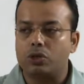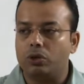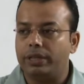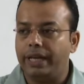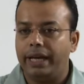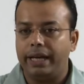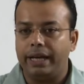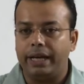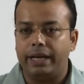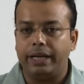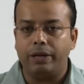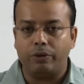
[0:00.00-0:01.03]

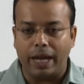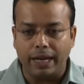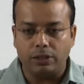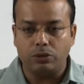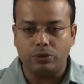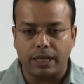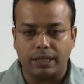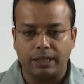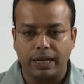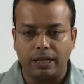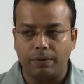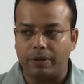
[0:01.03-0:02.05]
there you can do certain
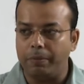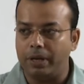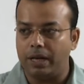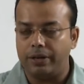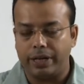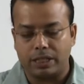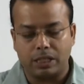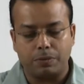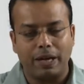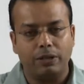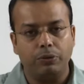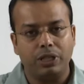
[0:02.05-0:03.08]
kind of chemical reactions
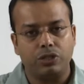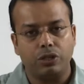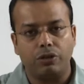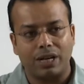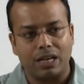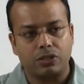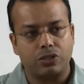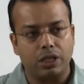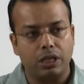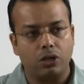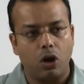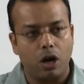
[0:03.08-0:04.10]
by which your
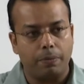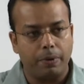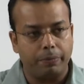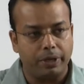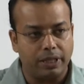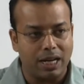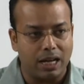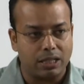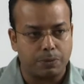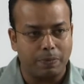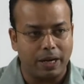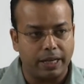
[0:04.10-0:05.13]
rusting or maybe
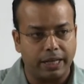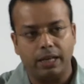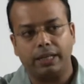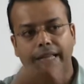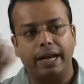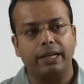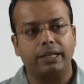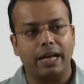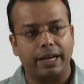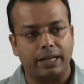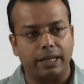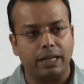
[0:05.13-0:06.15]
dust particle can
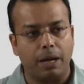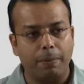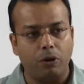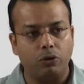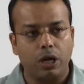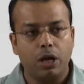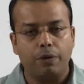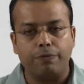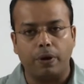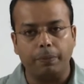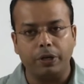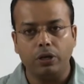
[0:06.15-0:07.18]
directly come out
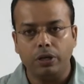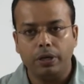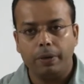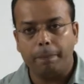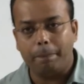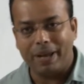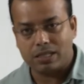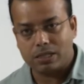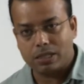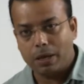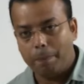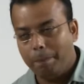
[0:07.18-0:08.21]
from your
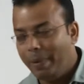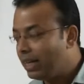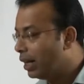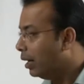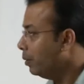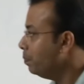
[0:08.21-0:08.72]
base metal.